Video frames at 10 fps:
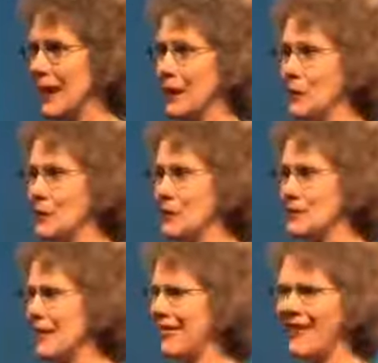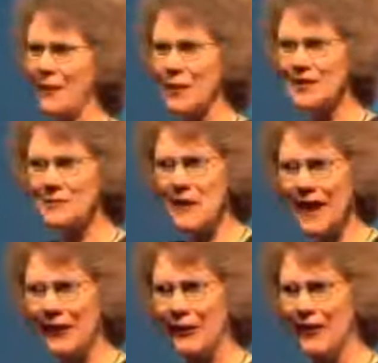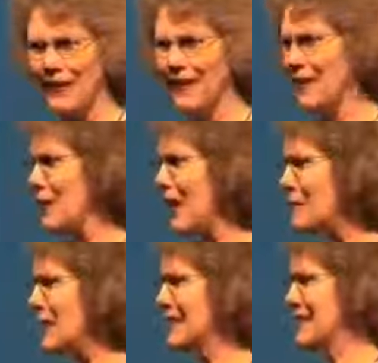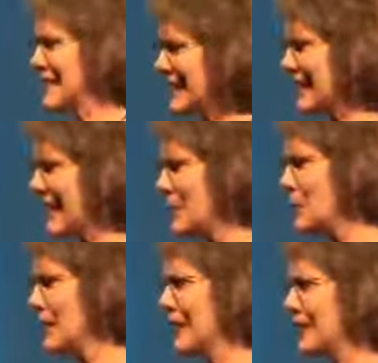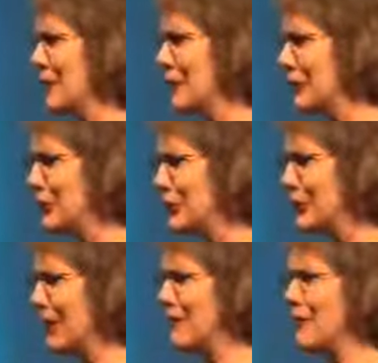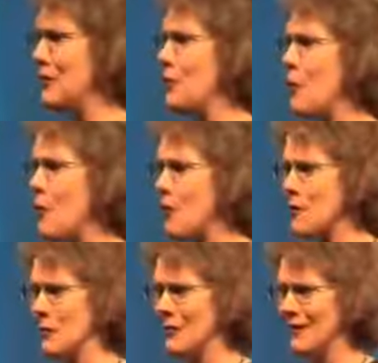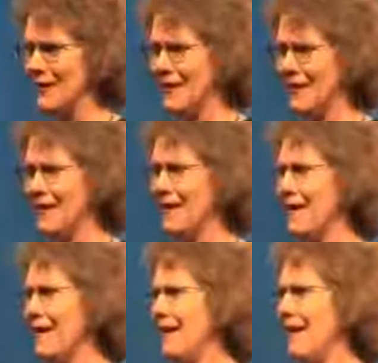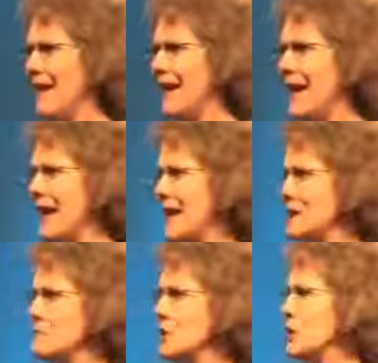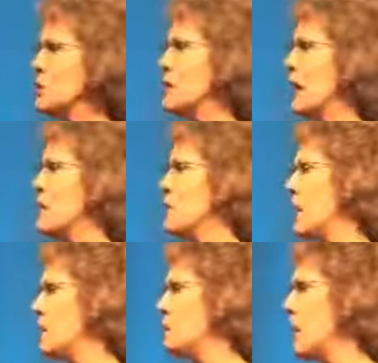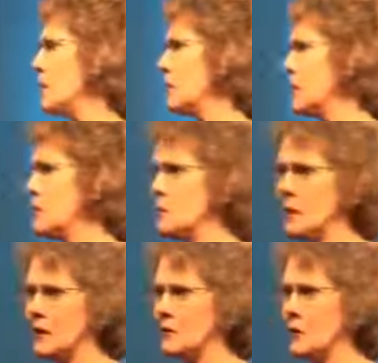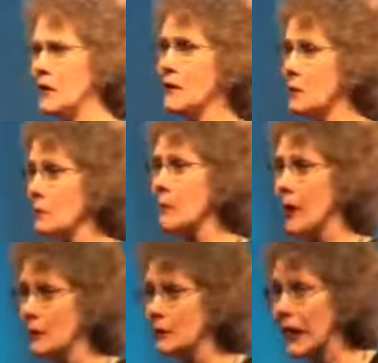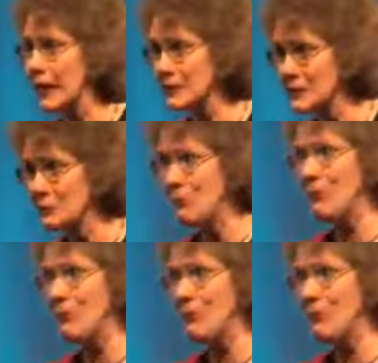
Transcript: And it was, I thought, what's the matter? I'm not sick. I don't want to get the flu. I felt horrible. And, you know, we had a bottled water here, bottled water there, bottled acid